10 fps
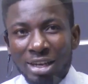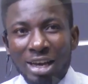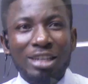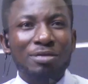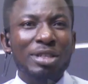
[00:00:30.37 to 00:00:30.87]

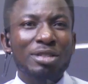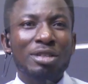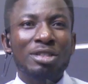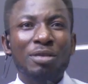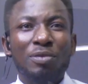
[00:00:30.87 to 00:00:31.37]
As first as the
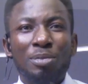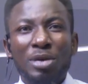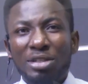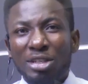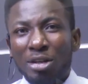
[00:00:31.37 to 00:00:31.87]
civil
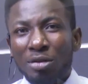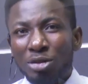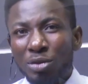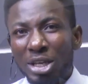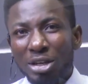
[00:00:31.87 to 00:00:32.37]
president of the
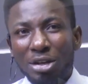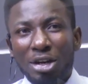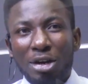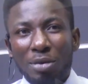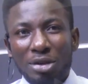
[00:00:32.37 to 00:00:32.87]
Trade Union
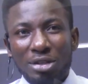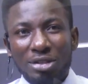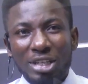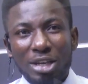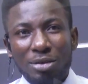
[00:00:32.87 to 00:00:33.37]

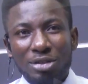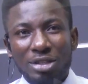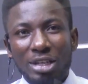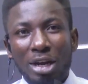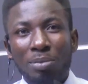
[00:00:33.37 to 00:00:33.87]
Congress,
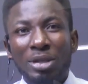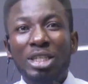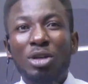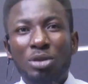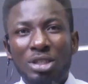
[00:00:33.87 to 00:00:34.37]
TUC, aptly
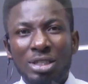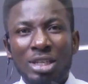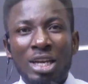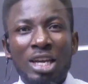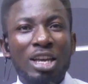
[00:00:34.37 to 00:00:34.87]

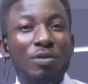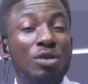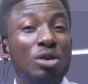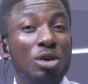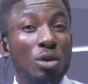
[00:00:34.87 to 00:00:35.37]
noted, if
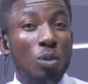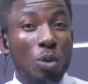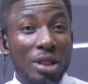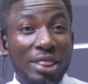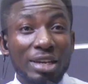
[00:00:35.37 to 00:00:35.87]
you know
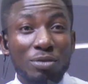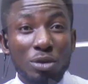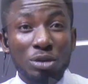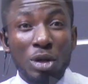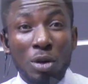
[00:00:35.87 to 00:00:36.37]
what the
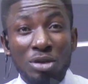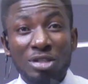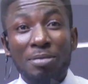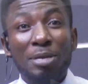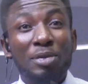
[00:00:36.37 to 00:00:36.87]
root cause
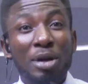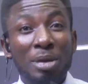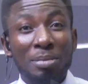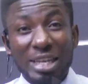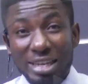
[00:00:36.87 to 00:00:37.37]
of the
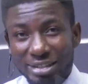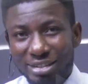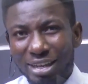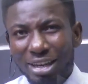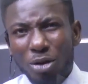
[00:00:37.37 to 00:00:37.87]
problem
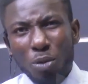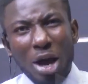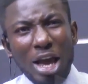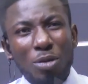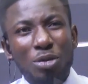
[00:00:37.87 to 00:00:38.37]
is,
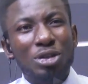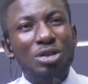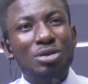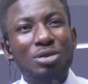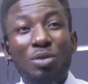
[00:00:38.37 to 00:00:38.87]
why would
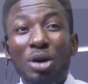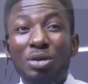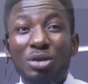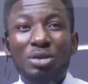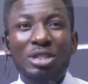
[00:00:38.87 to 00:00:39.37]

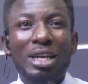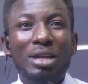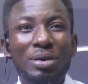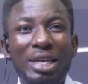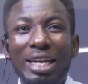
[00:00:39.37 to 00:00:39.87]
you start
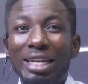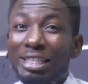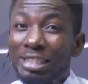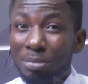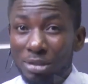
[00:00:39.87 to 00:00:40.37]
looking at the
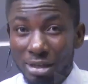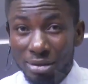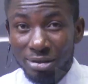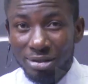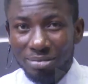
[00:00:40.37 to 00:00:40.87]

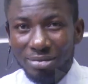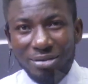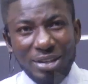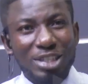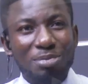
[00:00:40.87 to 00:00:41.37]
symptoms?
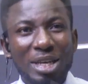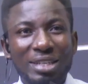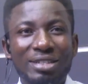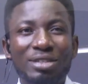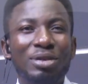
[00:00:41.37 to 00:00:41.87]
This
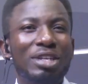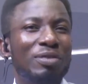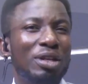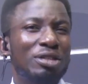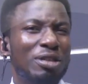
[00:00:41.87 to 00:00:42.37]
speaks to the
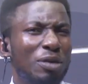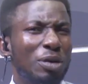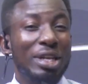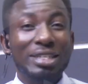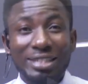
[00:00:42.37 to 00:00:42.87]

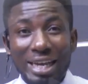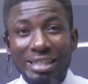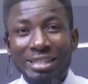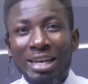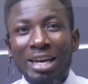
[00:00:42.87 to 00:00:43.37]
philosophical
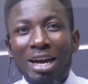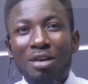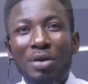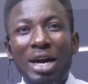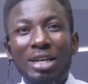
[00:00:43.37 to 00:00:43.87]
insight
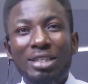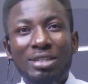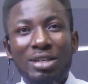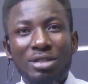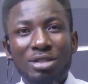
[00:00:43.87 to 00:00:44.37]
of
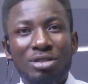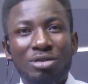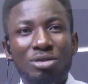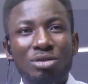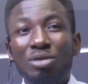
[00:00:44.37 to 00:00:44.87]
Heraclitus,
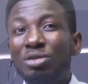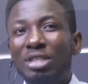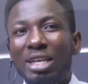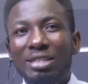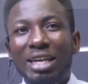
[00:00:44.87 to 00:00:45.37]
who
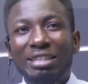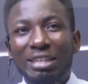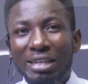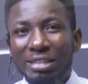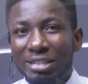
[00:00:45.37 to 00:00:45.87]
says that
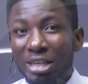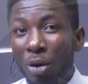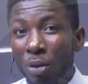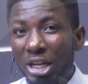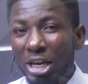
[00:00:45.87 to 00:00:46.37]
change is the
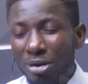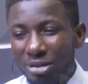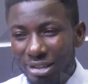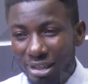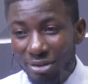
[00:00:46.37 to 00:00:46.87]
only
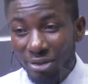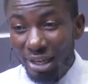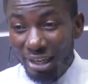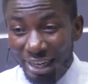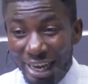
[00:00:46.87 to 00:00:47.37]
constant
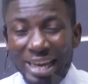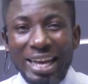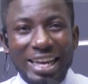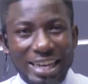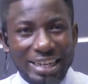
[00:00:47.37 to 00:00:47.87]
thing
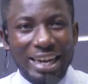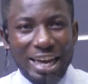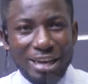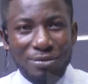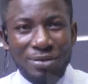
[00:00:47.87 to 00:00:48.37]
in
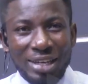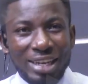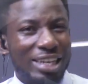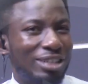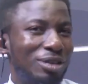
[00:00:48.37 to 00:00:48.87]
life.
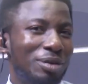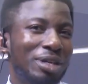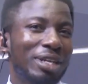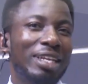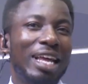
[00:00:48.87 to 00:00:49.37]

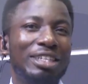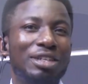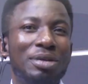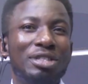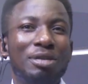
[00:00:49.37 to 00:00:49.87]
Historically,
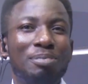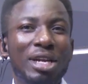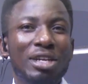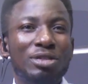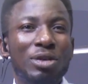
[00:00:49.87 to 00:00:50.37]
Nigeria's
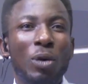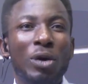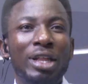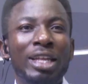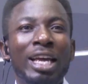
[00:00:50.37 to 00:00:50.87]
dependence on
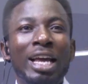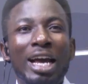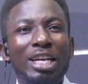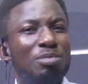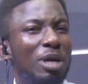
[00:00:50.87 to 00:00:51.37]
oil
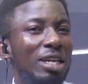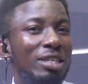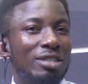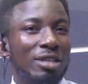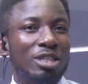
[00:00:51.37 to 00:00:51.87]
has made it
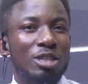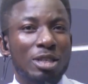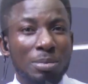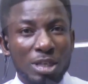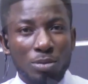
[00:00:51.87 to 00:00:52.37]

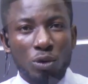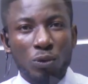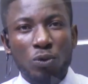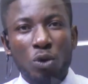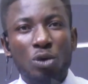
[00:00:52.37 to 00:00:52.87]
susceptible
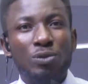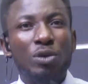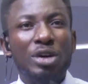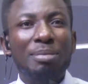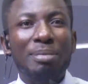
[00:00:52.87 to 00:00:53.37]
for
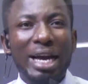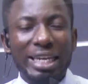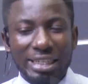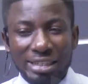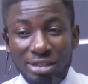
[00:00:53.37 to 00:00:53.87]
foreign
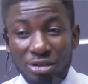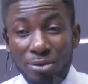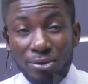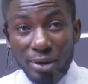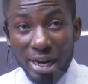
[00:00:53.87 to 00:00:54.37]
markets to
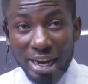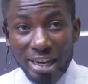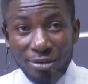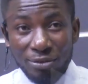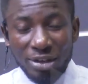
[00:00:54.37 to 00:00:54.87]

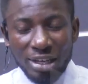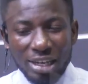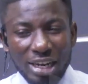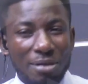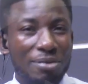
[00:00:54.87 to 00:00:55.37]
thrive.
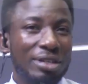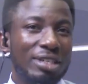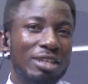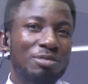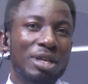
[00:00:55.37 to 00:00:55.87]
Now, this
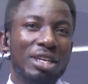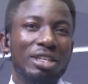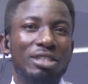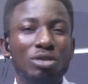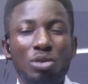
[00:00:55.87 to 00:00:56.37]
has been a
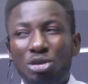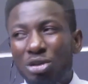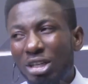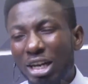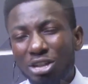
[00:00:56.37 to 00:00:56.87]

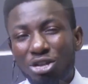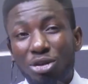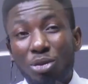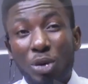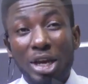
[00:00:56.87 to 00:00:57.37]
situation in
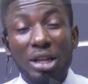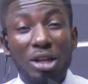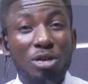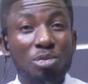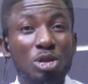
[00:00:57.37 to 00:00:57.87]
Nigeria where a
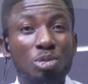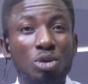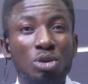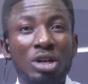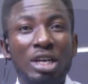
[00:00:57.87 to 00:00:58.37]
lot of
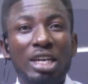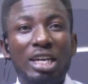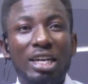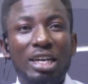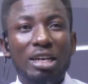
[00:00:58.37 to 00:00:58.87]
people
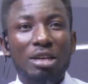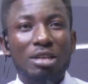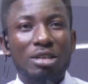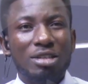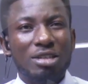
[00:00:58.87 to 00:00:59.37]
are
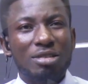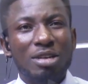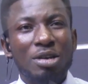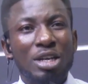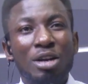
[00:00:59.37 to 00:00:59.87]

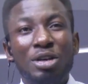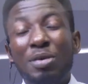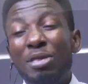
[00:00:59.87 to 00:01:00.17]
going